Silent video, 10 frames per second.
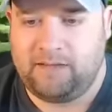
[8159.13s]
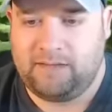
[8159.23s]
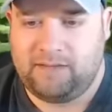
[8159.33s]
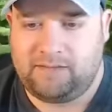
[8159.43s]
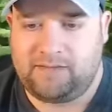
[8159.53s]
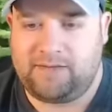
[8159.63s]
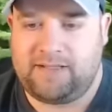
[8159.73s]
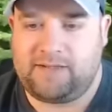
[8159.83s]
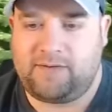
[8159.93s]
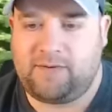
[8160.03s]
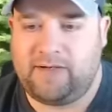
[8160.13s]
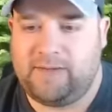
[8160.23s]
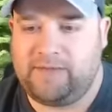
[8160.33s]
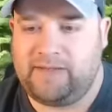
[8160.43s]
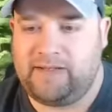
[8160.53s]
Little Lake Aquarium
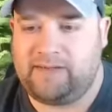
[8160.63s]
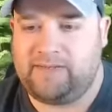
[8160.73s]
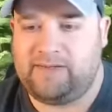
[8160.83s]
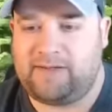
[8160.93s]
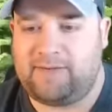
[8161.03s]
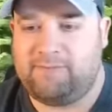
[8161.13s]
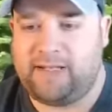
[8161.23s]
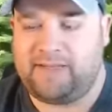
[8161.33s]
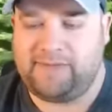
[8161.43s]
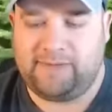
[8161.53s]
says he saw a massive